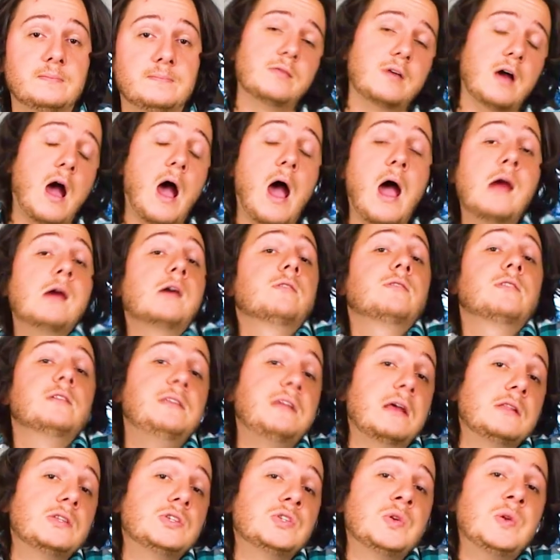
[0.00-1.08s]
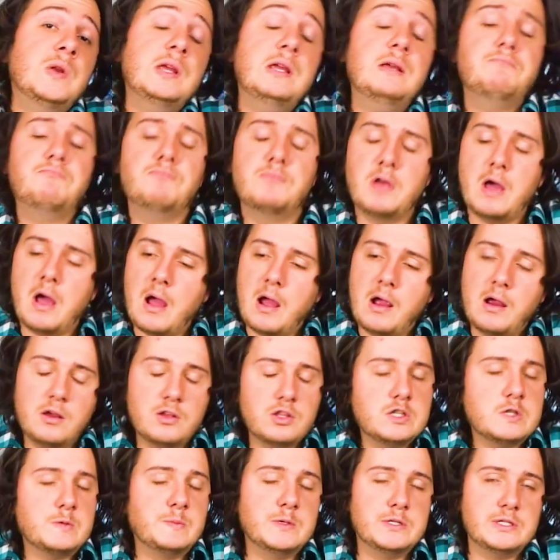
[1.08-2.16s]
The higher the density, the higher
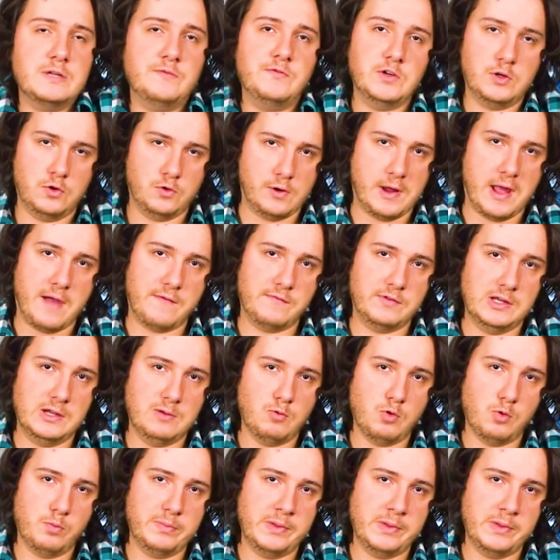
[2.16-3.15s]
the specific gravity will